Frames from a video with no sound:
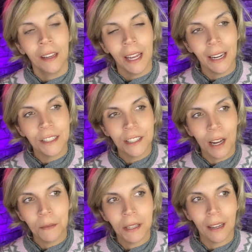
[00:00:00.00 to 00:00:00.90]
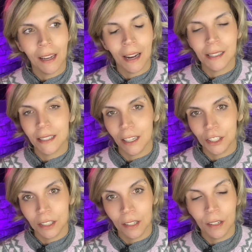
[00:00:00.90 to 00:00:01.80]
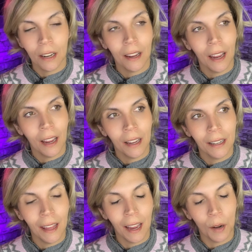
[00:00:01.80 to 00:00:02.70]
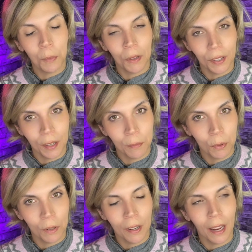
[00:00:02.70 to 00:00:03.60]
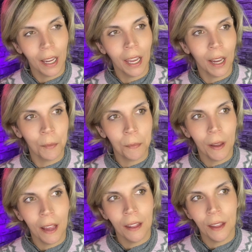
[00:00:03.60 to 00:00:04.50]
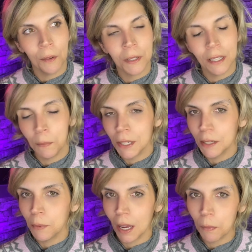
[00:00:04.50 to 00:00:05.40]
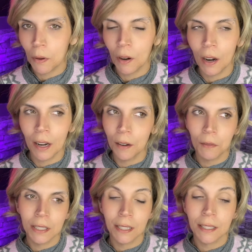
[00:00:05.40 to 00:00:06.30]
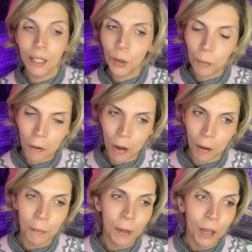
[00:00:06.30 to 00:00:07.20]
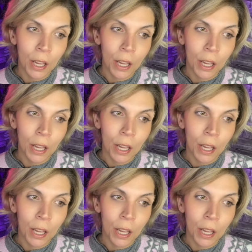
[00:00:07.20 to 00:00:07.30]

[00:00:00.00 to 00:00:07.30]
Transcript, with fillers: And I had stopped at a gas station and they had a bulletin board hanging up, and there was a piece of paper, and it was a single mom